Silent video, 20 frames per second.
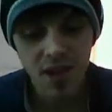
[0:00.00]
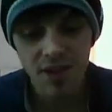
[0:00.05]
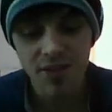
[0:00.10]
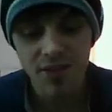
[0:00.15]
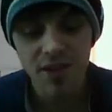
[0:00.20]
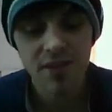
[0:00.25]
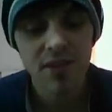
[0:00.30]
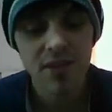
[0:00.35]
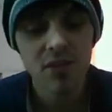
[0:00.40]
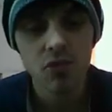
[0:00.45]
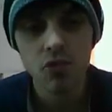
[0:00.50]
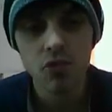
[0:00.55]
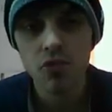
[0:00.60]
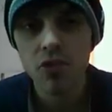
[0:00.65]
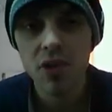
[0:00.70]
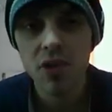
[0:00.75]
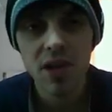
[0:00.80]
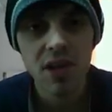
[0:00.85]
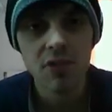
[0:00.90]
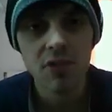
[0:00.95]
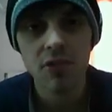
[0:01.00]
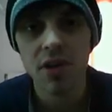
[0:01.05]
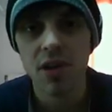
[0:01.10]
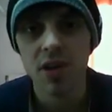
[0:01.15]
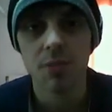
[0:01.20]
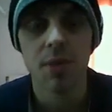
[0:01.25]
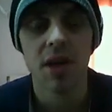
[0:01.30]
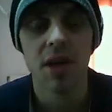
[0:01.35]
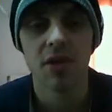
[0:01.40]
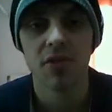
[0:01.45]
this is really
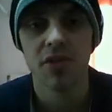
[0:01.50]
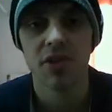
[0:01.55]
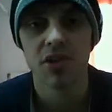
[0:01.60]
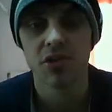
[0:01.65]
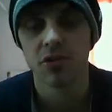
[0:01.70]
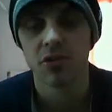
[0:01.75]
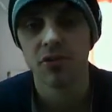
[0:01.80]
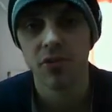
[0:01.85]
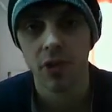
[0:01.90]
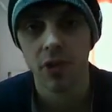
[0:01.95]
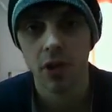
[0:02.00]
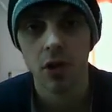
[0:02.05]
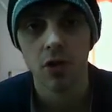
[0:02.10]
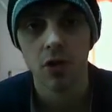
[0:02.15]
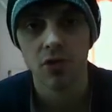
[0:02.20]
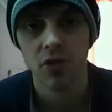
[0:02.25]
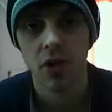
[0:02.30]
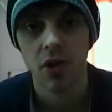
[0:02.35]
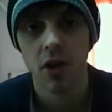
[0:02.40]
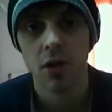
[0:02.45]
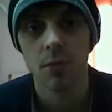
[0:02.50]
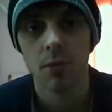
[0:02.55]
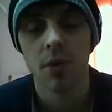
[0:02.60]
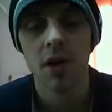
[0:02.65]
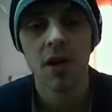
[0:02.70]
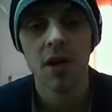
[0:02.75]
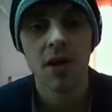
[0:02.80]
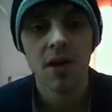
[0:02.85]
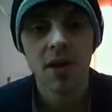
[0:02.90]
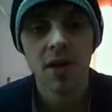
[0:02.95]
beneficial for long term.
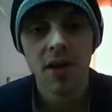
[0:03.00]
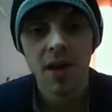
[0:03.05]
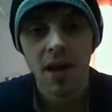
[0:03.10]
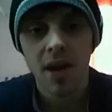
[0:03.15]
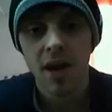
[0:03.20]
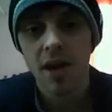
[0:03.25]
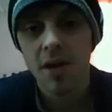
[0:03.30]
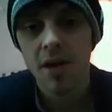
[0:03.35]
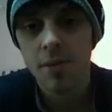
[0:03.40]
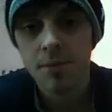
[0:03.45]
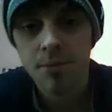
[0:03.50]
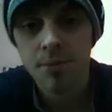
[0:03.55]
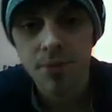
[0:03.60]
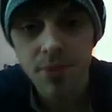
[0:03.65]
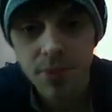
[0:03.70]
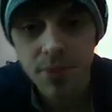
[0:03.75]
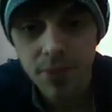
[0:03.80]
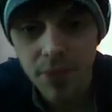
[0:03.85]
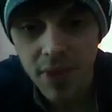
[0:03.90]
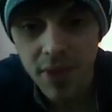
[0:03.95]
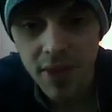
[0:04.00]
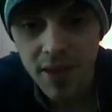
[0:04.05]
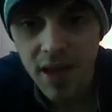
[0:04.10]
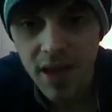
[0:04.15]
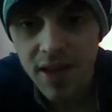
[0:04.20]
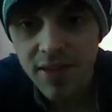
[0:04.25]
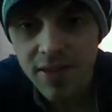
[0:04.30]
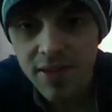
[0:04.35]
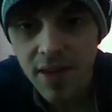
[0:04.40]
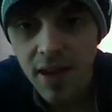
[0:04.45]

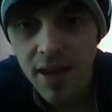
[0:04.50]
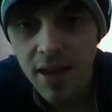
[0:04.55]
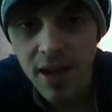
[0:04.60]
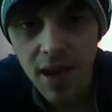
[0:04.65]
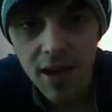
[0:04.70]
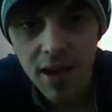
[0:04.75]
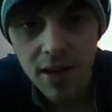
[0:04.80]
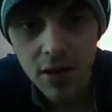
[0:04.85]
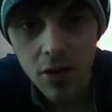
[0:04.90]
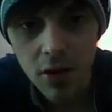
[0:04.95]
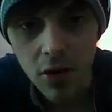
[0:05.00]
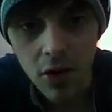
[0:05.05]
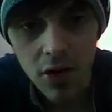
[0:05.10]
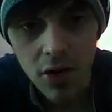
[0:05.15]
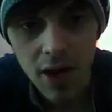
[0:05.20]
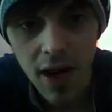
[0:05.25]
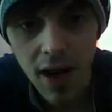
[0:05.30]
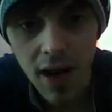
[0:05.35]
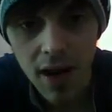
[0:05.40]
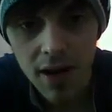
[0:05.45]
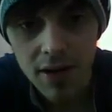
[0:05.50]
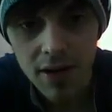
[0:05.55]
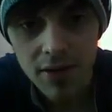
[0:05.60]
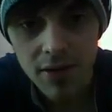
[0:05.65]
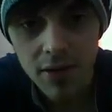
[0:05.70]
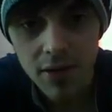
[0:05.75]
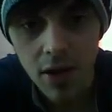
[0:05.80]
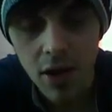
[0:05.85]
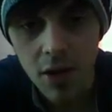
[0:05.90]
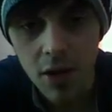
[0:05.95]
Let's take a look
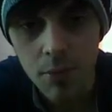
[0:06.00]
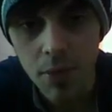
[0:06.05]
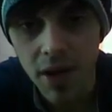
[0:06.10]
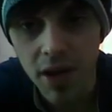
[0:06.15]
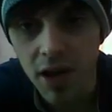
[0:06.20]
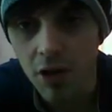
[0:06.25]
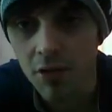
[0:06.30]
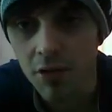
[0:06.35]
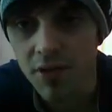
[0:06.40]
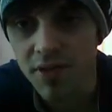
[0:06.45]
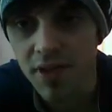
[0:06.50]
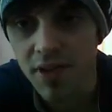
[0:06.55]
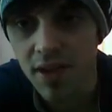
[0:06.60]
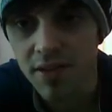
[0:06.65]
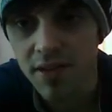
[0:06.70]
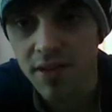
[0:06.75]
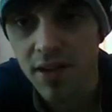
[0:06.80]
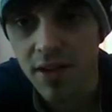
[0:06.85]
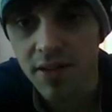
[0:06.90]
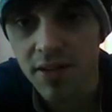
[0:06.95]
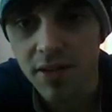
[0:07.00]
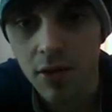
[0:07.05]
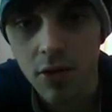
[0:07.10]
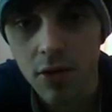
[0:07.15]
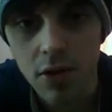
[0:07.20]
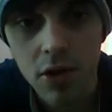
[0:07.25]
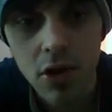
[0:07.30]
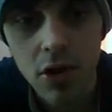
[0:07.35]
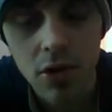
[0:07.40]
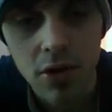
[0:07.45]
at my current stats here. So
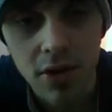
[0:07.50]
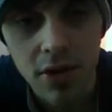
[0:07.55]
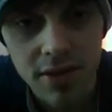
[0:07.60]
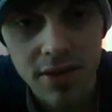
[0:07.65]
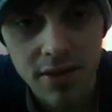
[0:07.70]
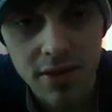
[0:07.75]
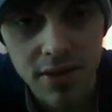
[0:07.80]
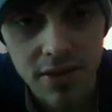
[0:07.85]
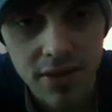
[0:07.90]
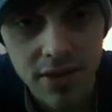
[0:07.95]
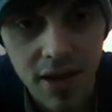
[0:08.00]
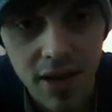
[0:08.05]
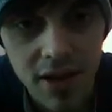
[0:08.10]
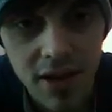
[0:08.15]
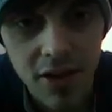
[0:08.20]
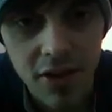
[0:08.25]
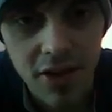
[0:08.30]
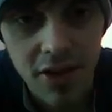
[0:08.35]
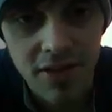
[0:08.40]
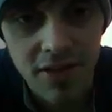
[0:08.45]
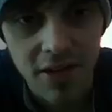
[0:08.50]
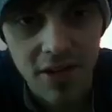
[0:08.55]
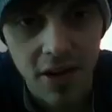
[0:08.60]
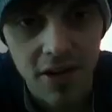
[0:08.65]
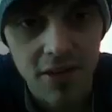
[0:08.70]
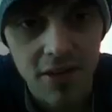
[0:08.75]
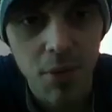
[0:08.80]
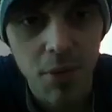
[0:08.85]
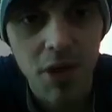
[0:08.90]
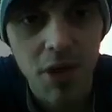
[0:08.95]
take a look at this,
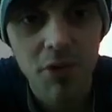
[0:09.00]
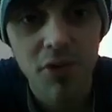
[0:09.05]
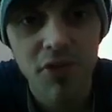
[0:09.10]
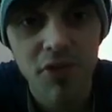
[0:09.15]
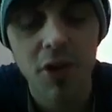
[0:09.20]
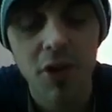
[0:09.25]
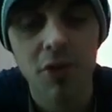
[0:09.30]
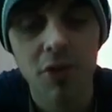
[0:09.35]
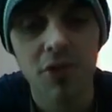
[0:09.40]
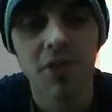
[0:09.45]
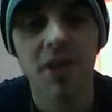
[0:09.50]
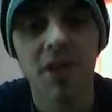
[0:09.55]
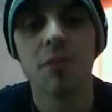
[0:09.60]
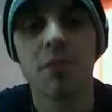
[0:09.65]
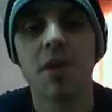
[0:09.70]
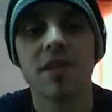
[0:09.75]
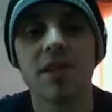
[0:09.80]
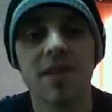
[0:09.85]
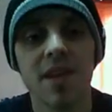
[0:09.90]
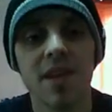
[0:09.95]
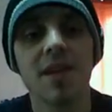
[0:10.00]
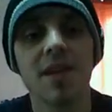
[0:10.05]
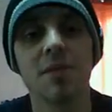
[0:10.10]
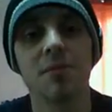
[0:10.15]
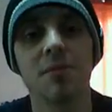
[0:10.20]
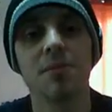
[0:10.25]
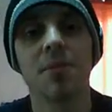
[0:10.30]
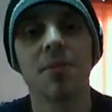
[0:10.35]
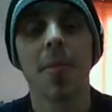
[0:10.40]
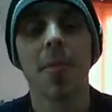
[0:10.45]
guys. My referrals here, my
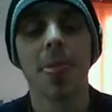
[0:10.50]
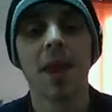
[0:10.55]
team